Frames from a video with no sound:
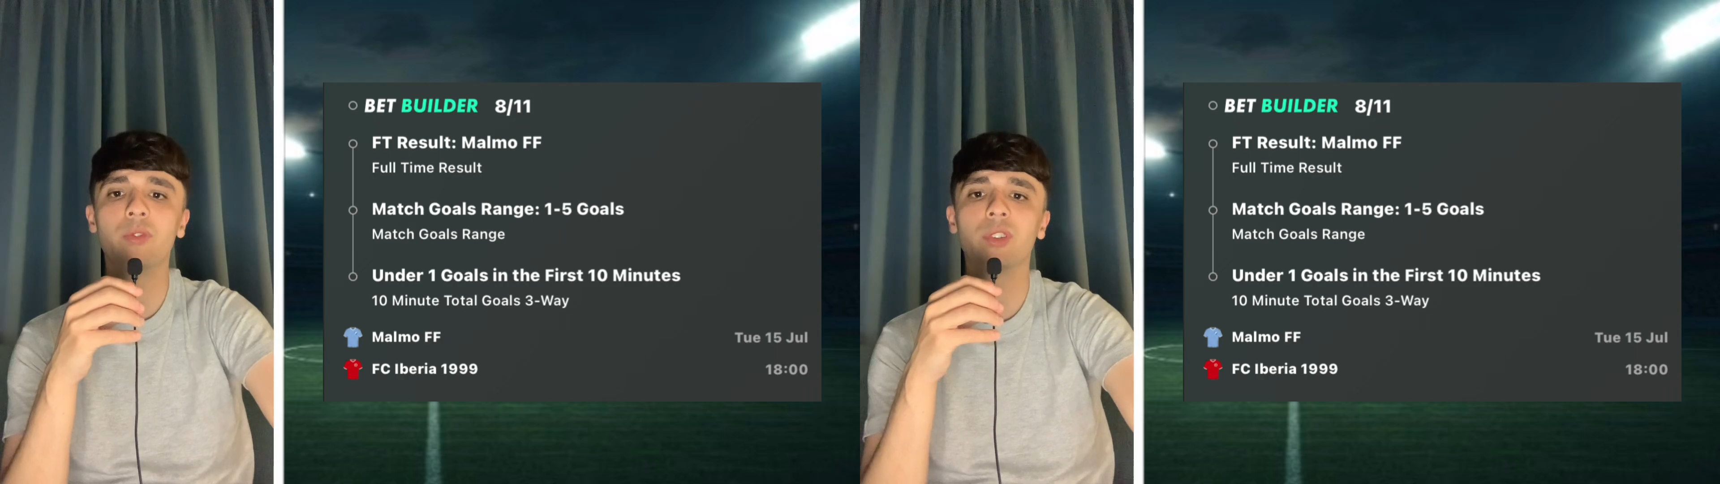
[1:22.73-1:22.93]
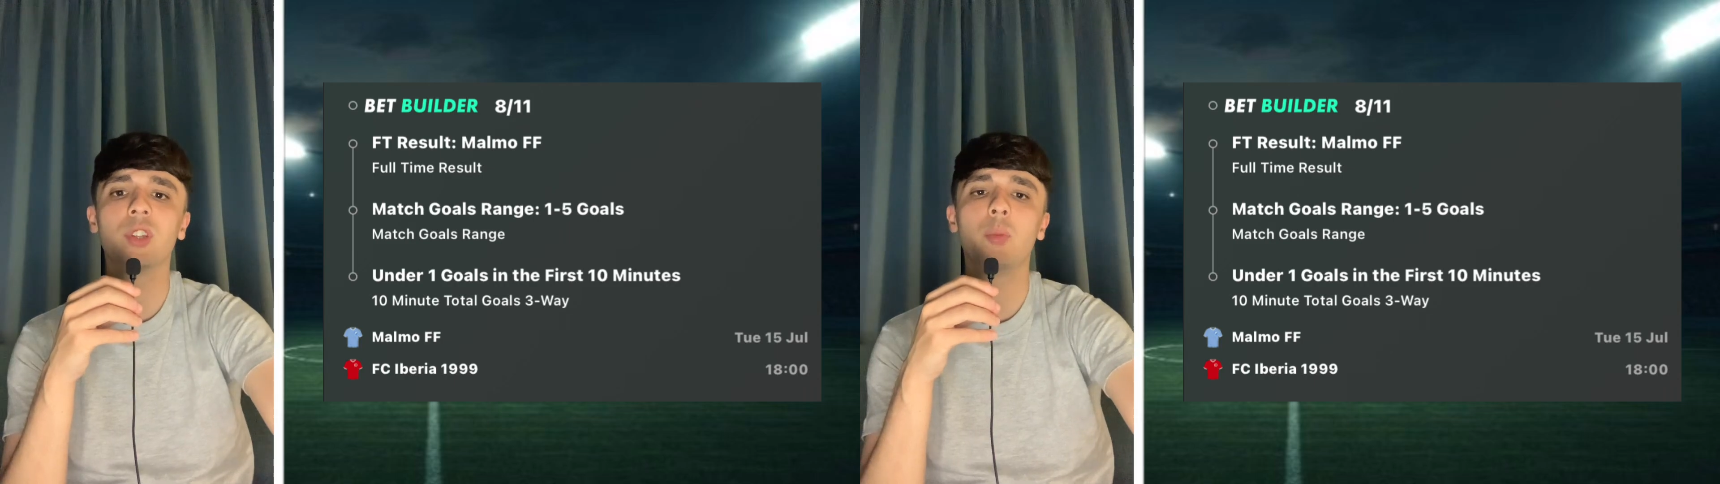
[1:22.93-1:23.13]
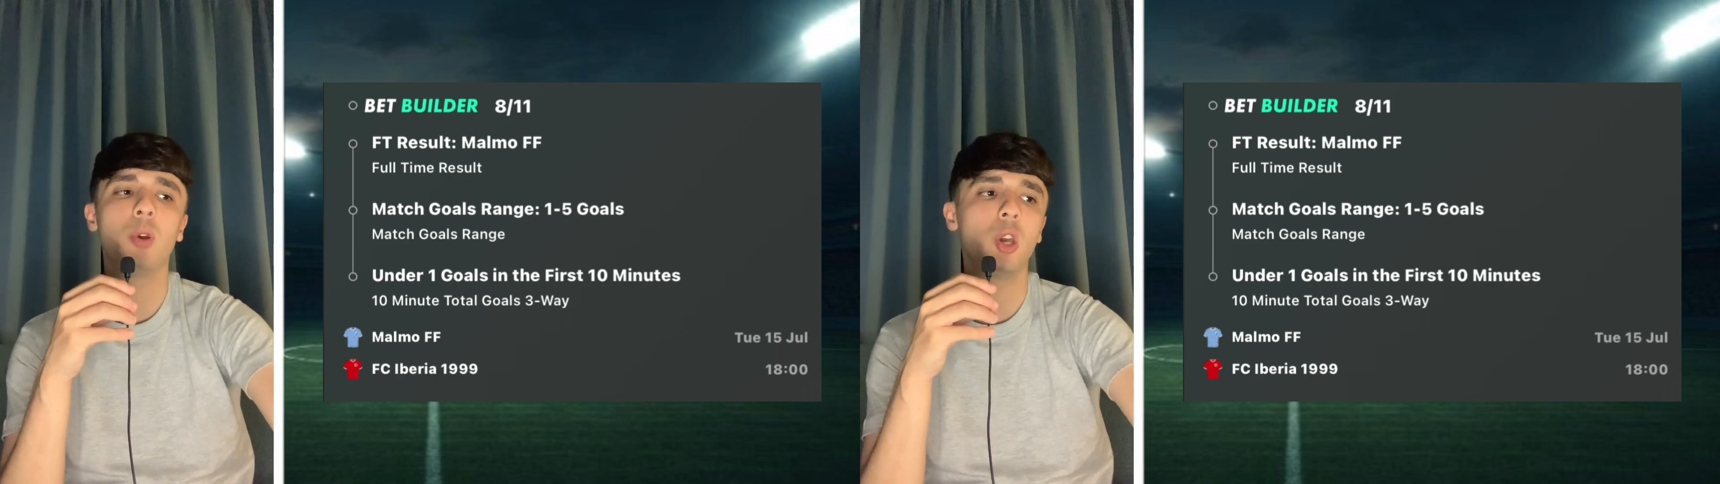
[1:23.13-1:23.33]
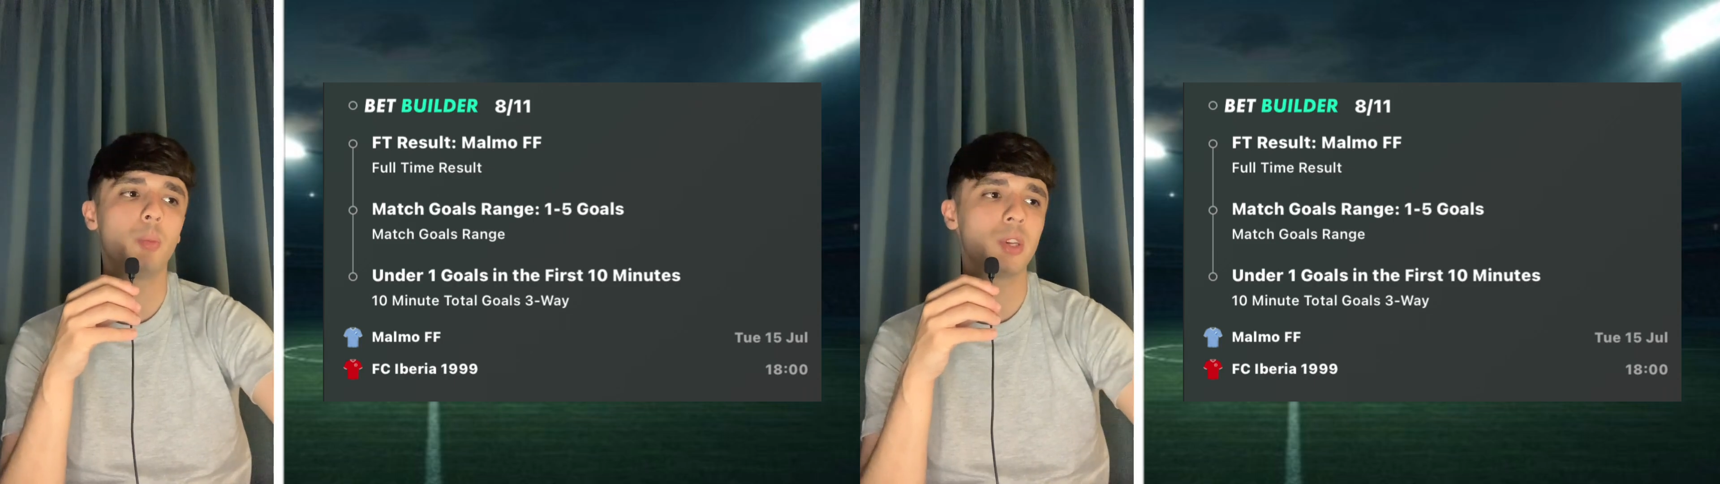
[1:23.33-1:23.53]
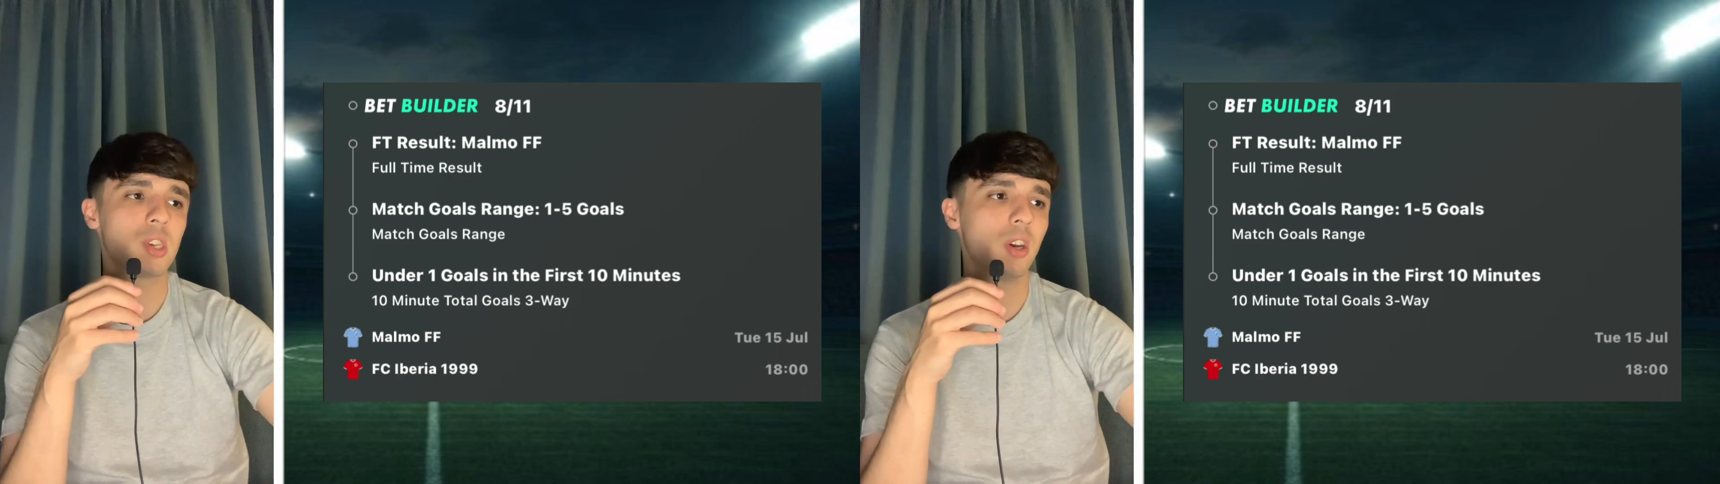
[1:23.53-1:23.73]
on to the
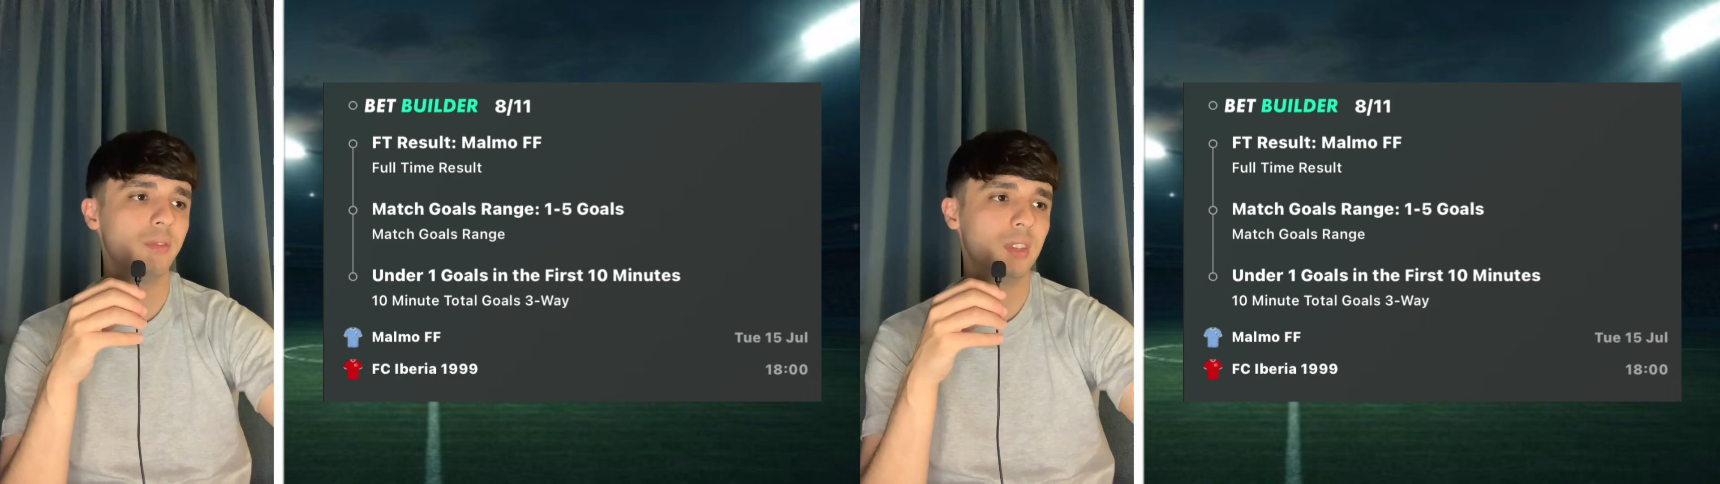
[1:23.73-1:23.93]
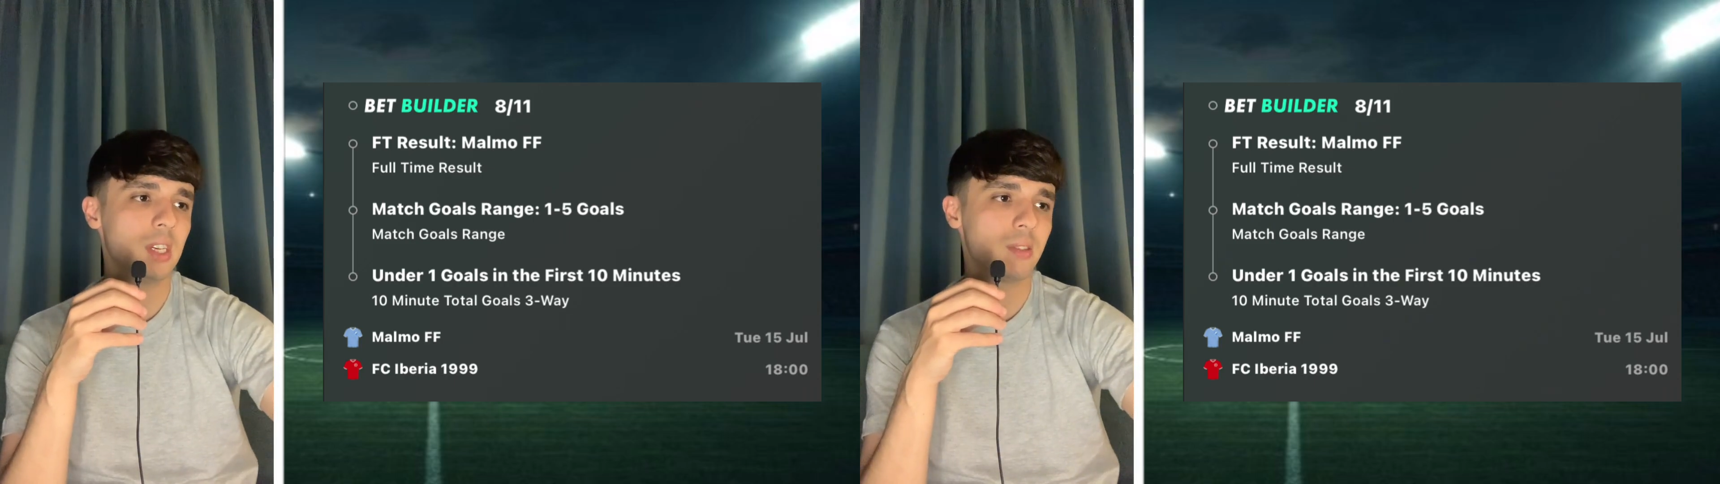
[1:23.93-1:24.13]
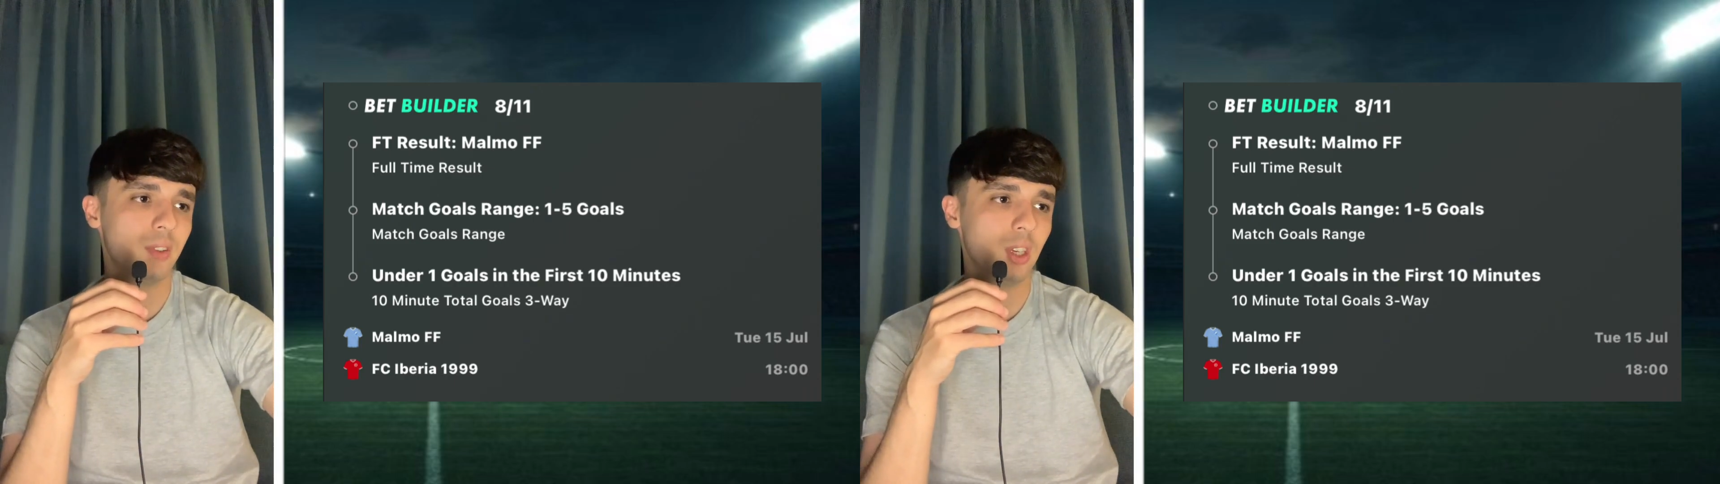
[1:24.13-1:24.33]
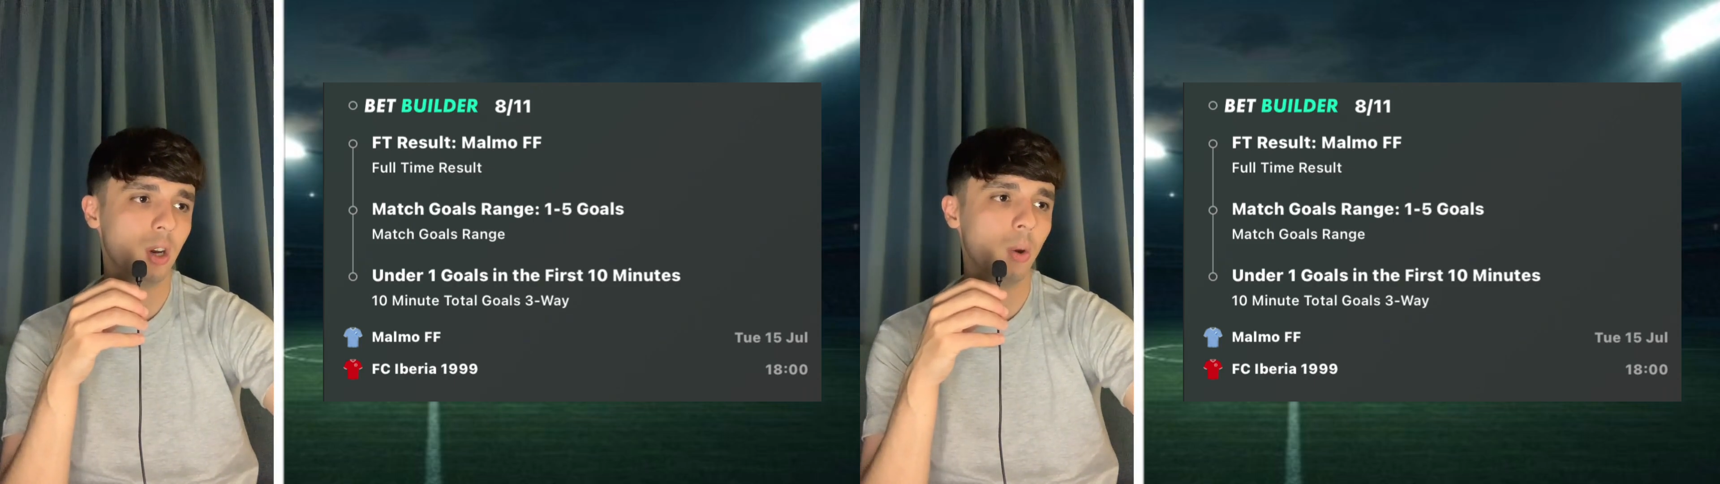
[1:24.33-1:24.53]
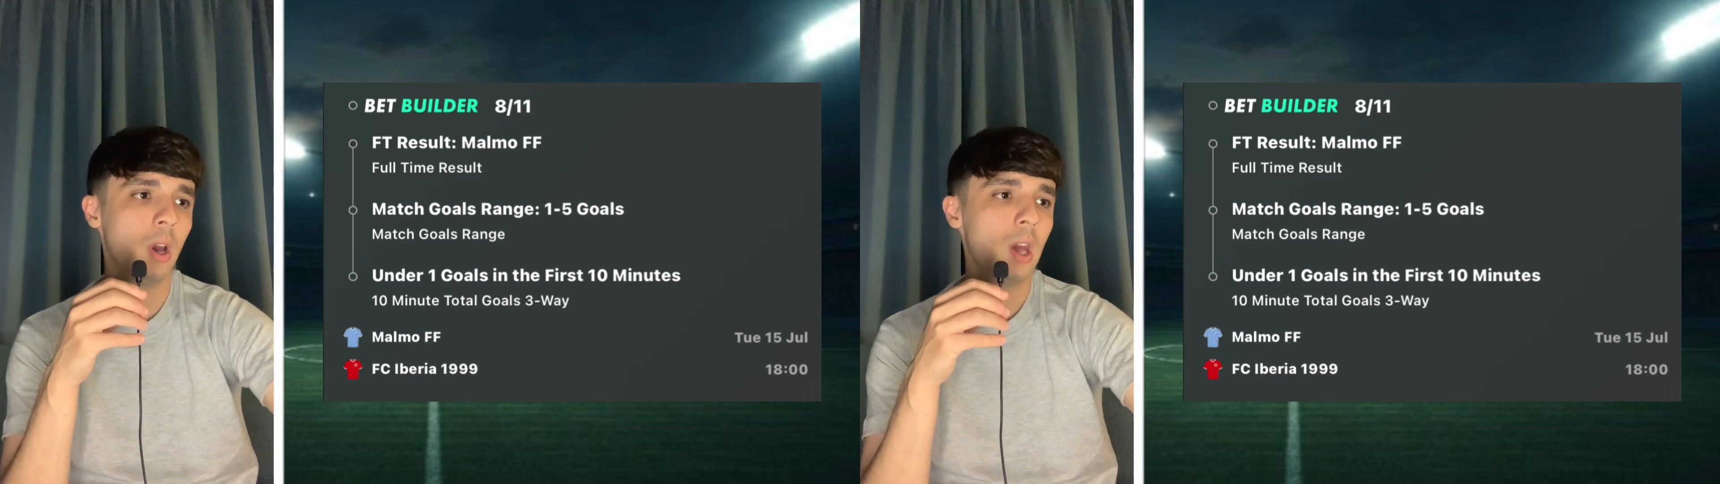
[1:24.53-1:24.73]
purpose of this video.